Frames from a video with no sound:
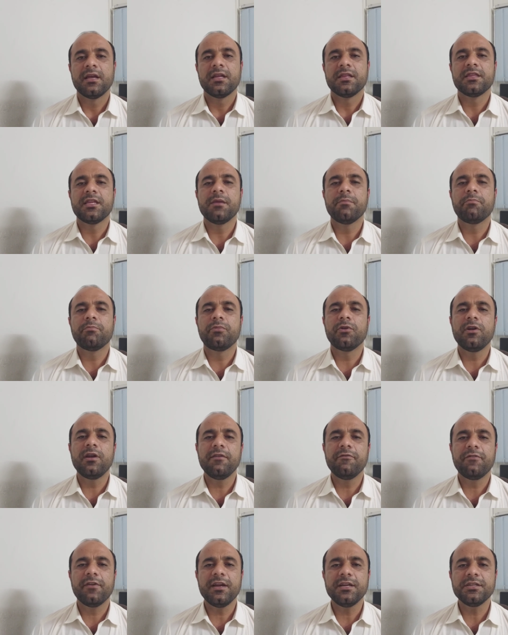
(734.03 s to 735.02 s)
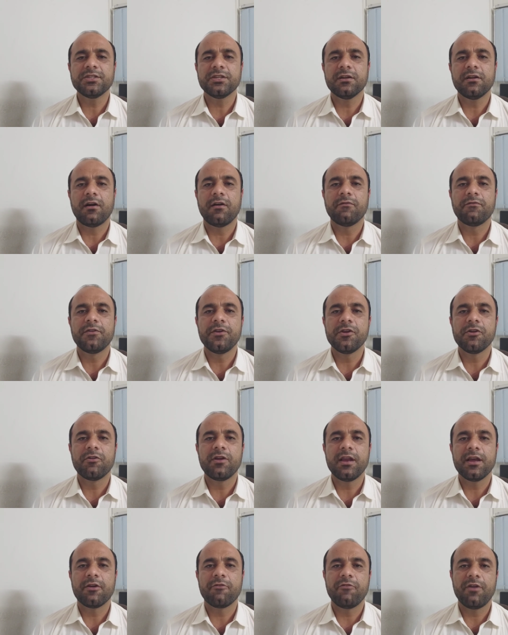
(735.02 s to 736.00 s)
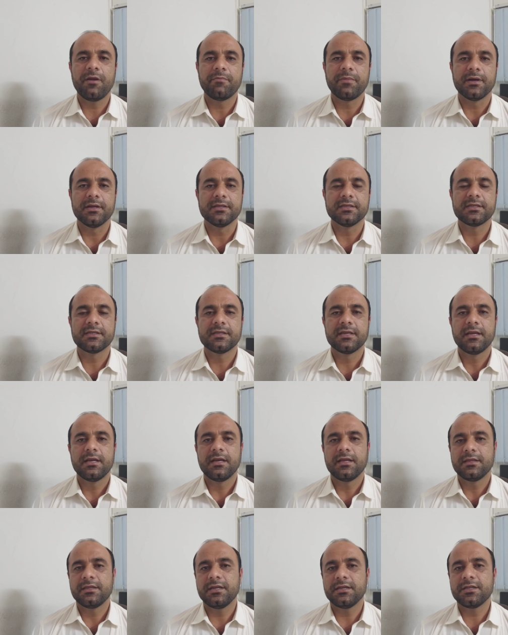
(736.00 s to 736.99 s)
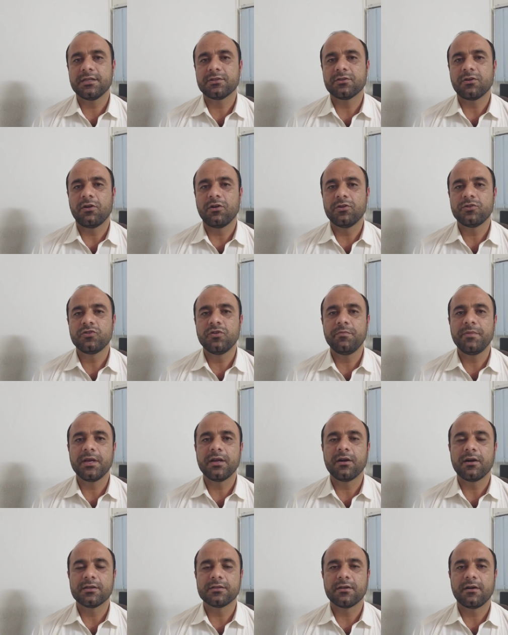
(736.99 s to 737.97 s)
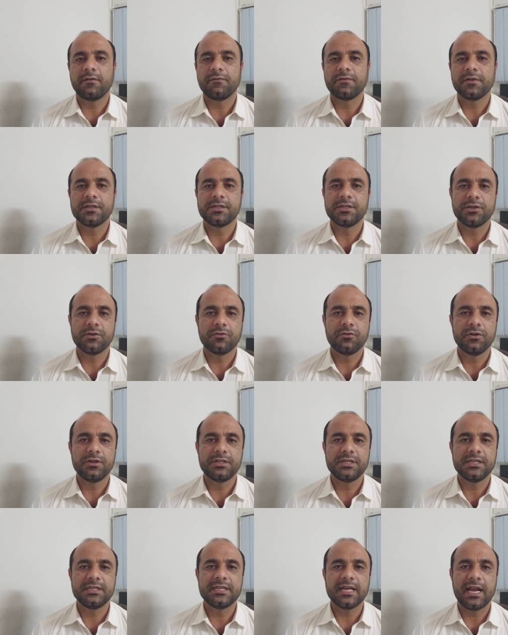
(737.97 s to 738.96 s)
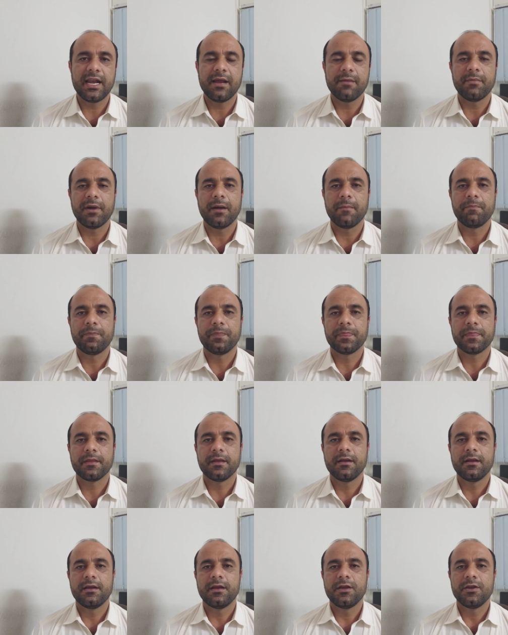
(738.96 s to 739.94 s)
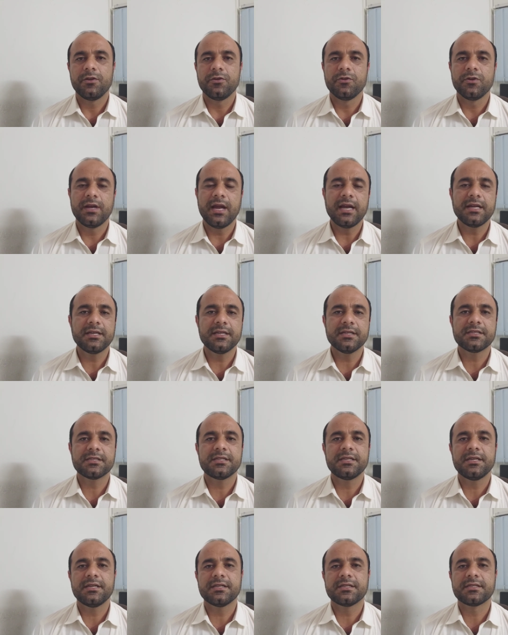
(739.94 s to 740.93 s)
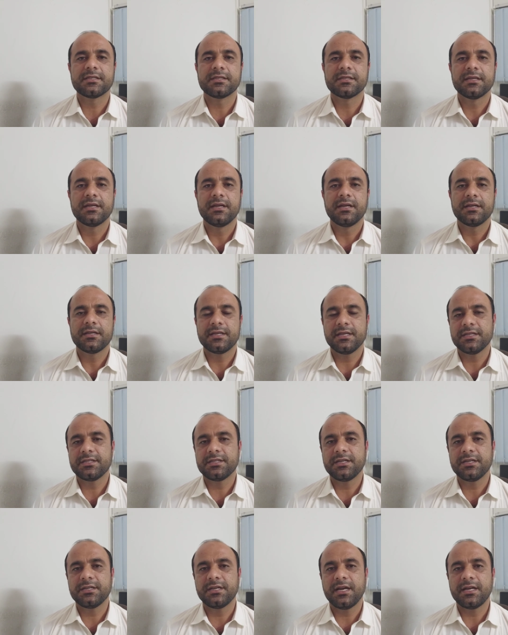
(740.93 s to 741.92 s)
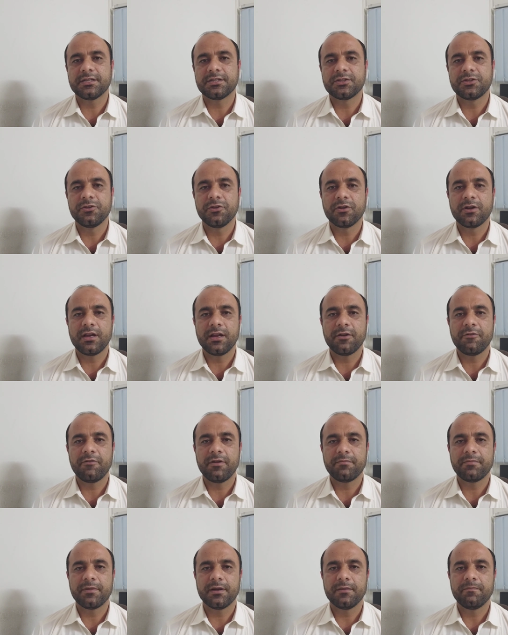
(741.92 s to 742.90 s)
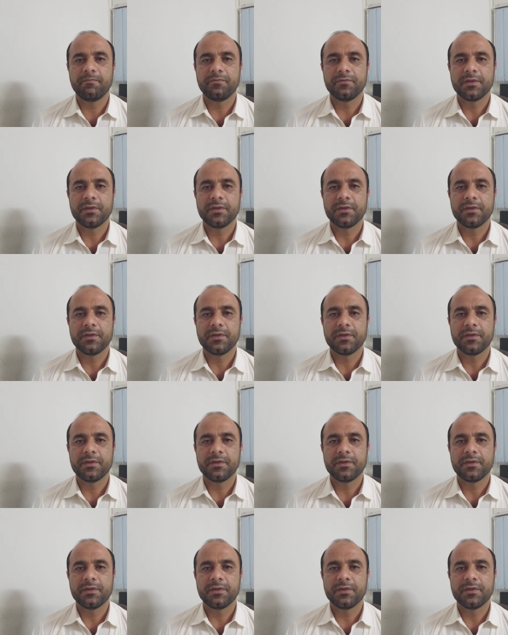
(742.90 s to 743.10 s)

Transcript: The proliferation of nuclear weapons, that is also because of security dilemma. United States tested its nuclear weapon.